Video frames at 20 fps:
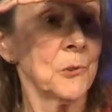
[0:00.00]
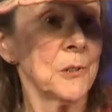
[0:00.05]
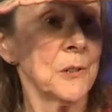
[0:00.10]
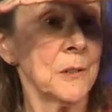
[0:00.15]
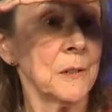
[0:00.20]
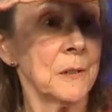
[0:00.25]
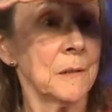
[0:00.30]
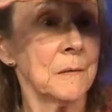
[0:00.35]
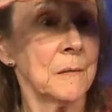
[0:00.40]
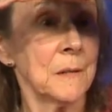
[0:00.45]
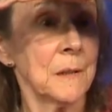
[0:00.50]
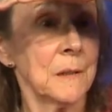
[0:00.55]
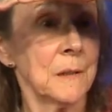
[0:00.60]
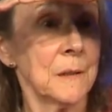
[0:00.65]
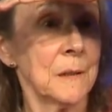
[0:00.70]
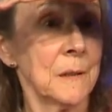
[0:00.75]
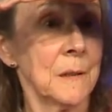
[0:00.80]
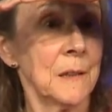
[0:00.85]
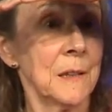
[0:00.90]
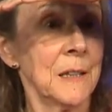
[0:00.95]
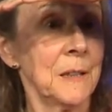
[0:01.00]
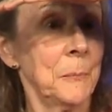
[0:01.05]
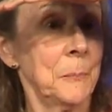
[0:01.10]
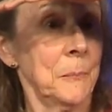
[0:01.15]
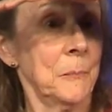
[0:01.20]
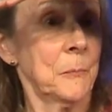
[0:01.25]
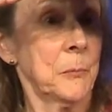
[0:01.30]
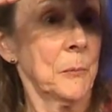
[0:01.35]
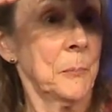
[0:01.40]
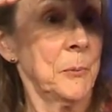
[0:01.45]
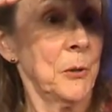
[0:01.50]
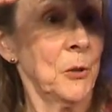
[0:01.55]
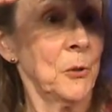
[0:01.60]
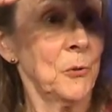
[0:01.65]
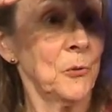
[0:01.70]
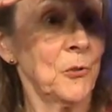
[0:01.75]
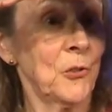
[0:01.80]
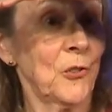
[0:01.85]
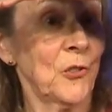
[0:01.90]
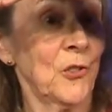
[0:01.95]
on the
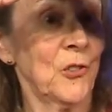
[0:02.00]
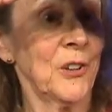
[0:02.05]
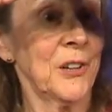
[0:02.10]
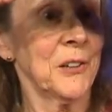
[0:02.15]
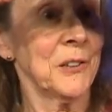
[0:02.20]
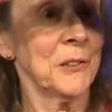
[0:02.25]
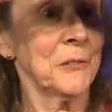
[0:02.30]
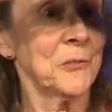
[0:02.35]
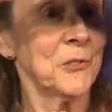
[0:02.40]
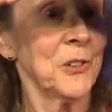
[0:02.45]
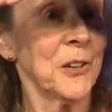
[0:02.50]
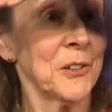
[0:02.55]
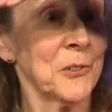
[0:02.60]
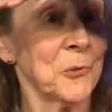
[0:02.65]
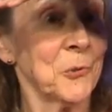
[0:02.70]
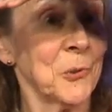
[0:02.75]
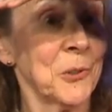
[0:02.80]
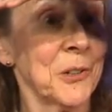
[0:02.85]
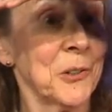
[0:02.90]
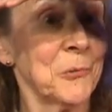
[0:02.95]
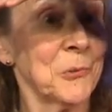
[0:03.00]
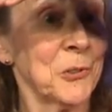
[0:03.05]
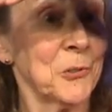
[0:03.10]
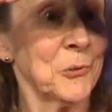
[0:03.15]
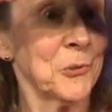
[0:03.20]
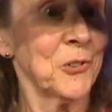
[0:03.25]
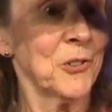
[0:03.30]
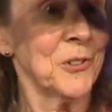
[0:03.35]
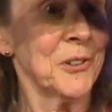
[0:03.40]
proposed sale of .org, which was a